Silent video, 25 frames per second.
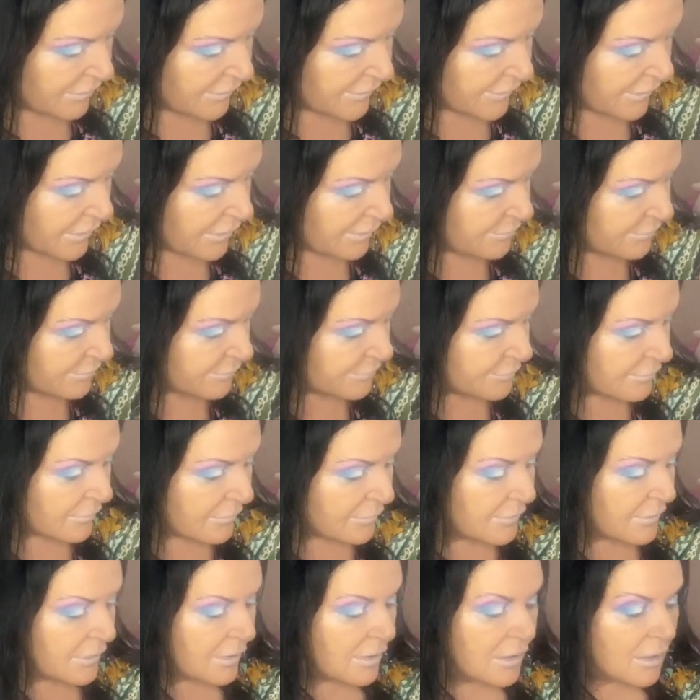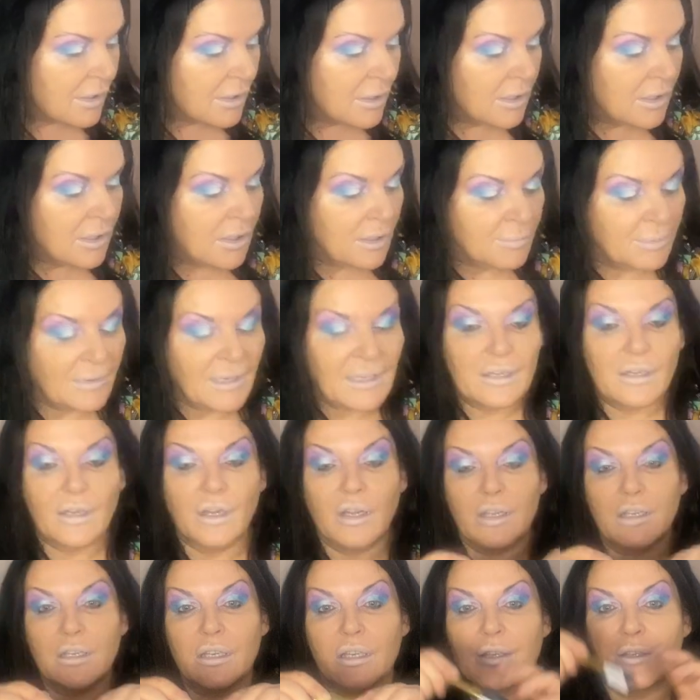is it? A black
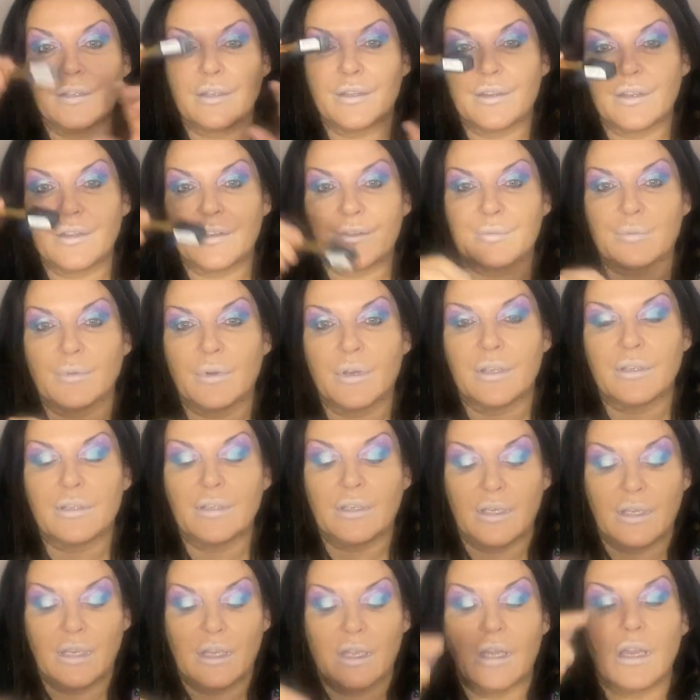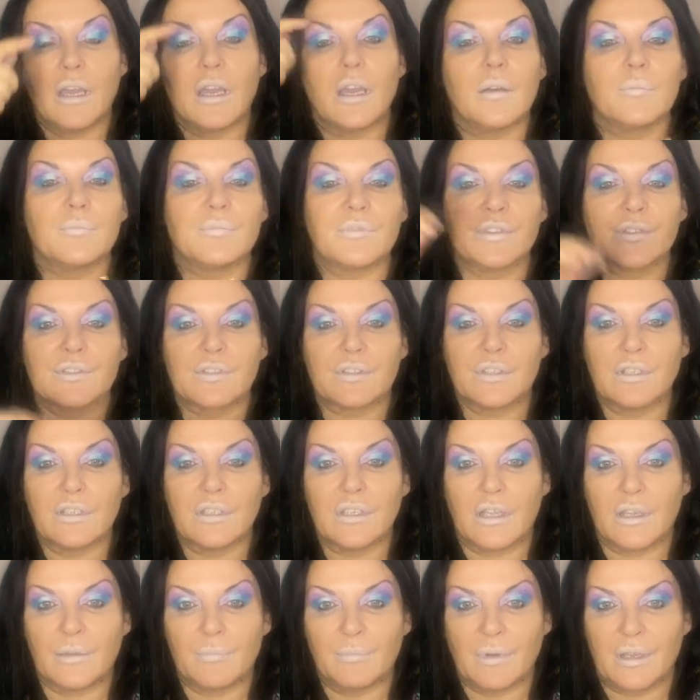eyeliner, this one. I'm just going to
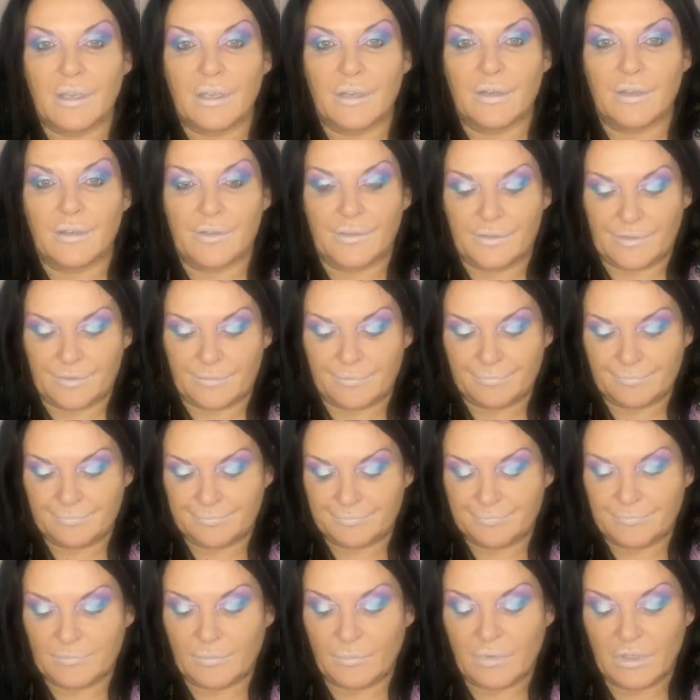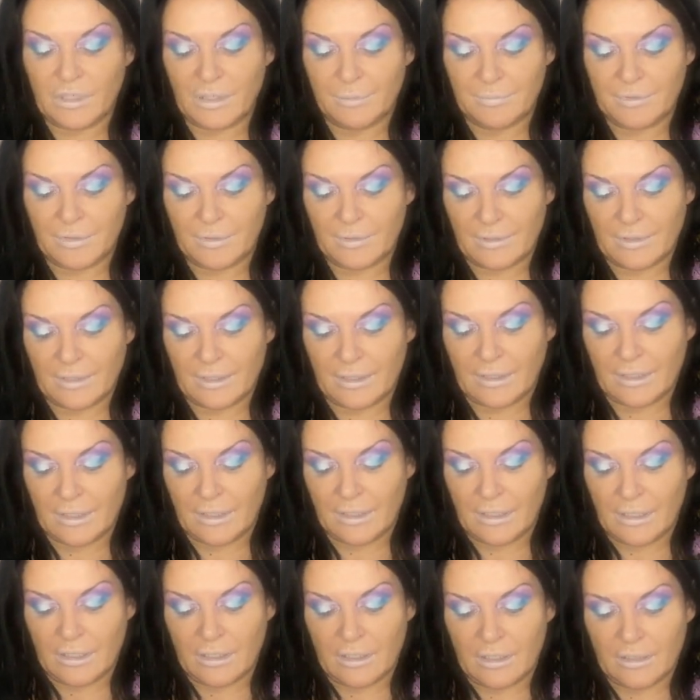line my eyes. And while I'm doing that,
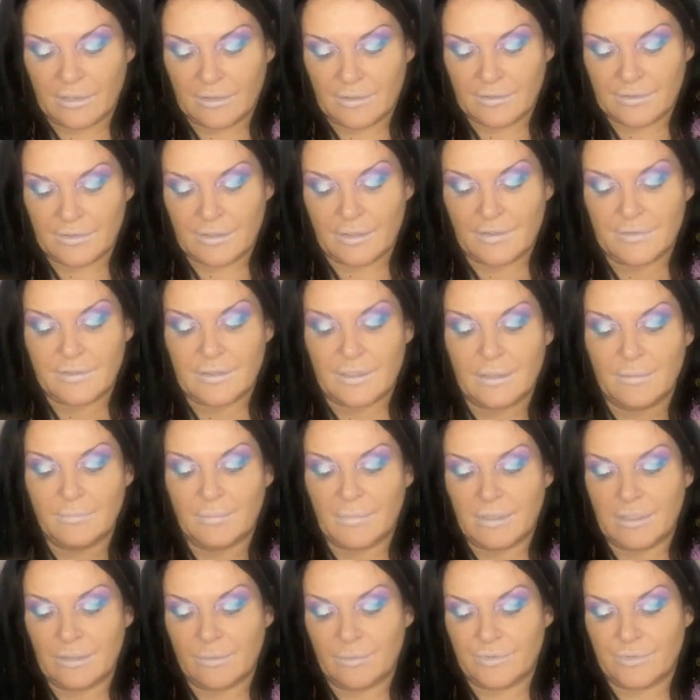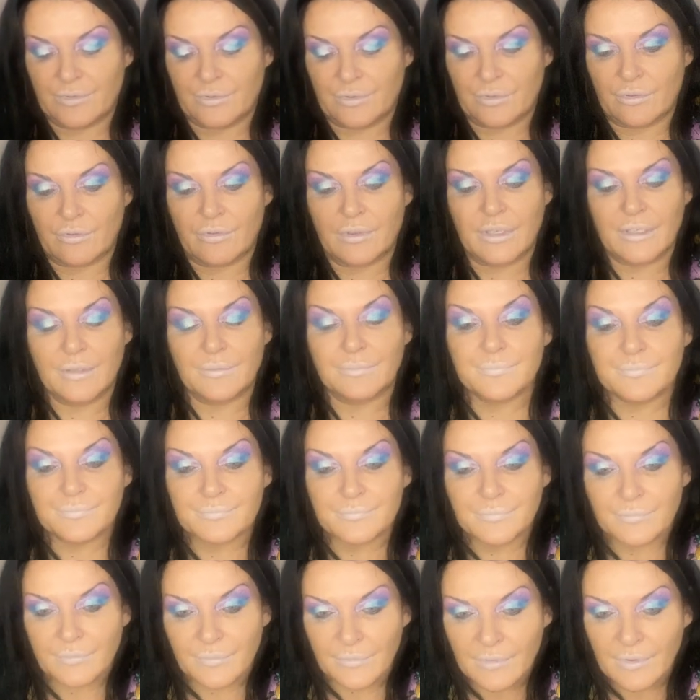I'm going to start telling my little story.
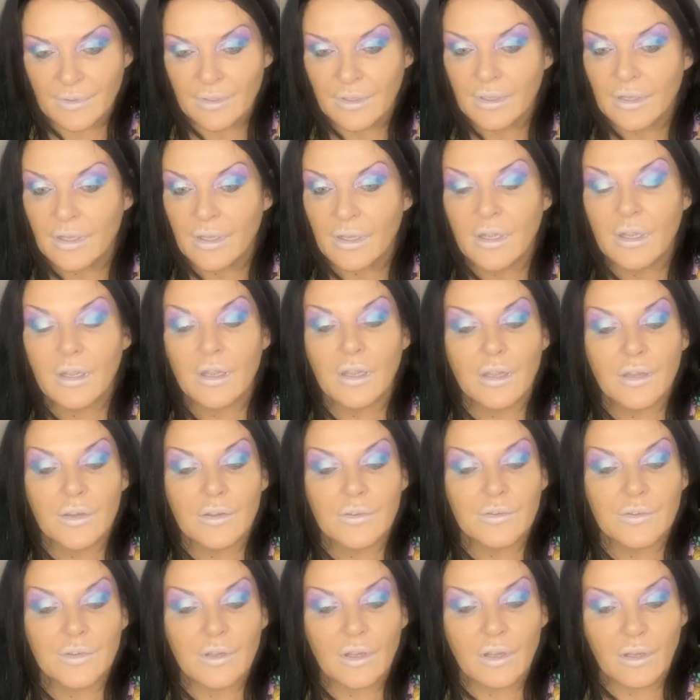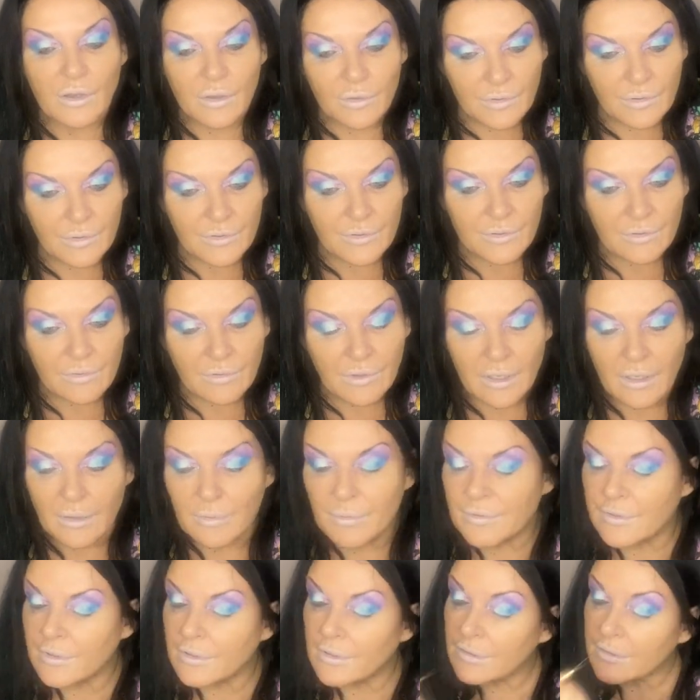So the story I
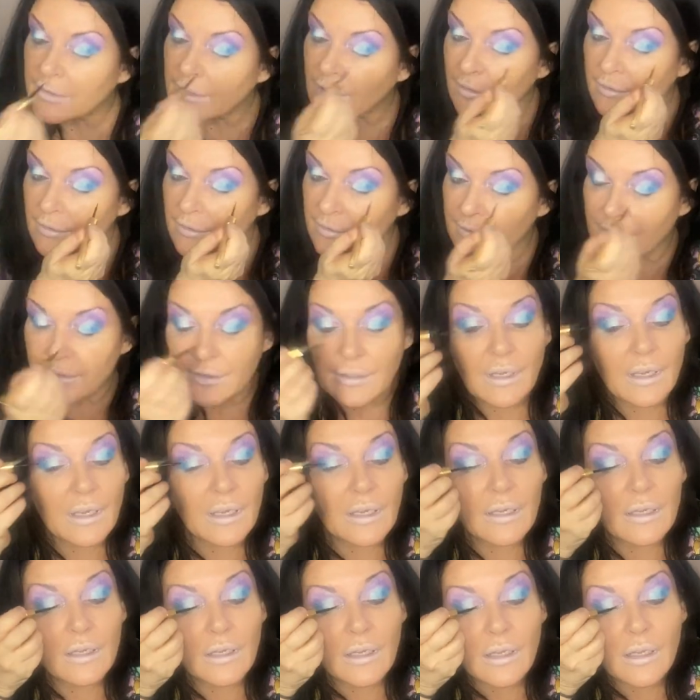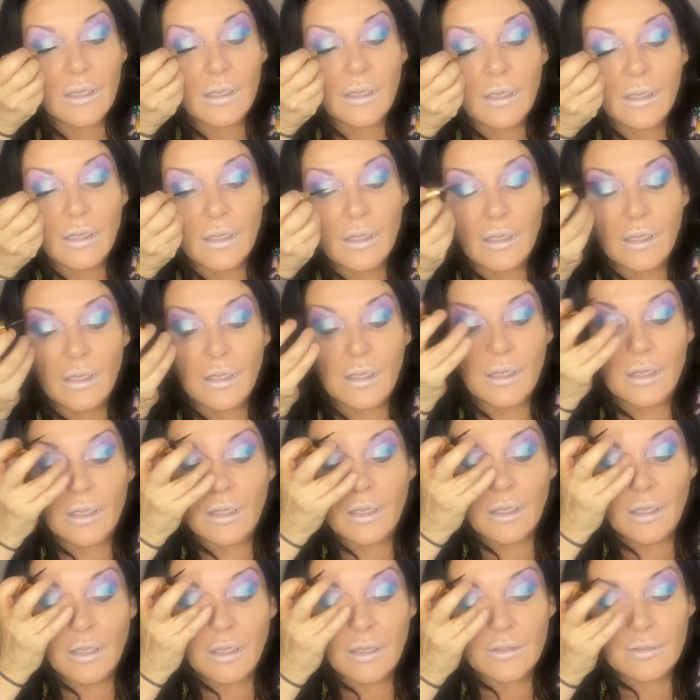was going to tell you today
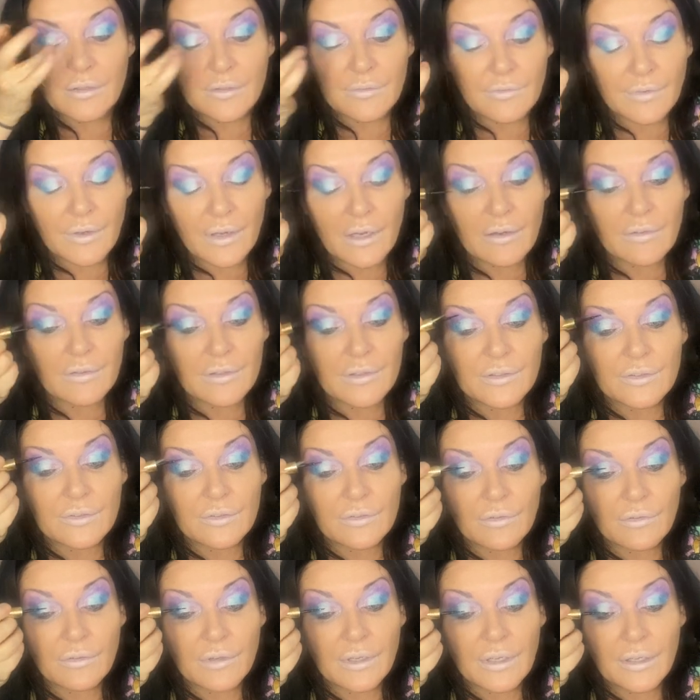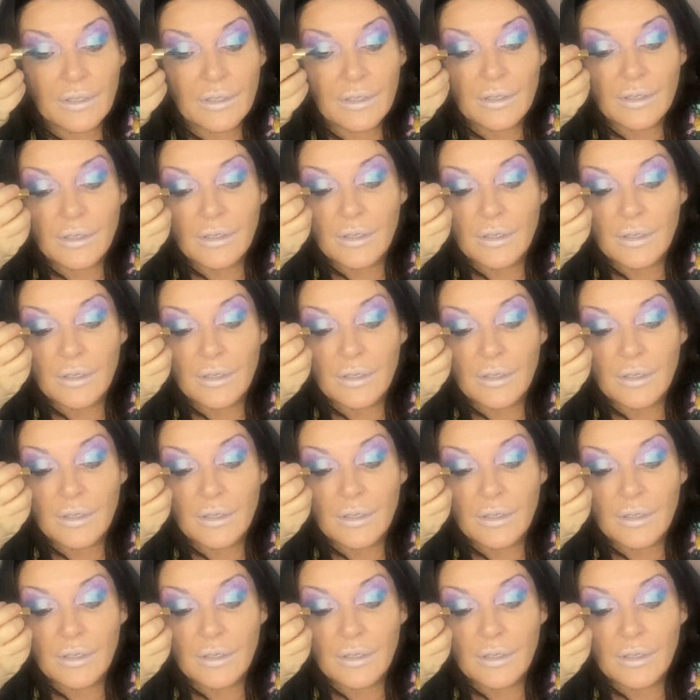is a fairy story.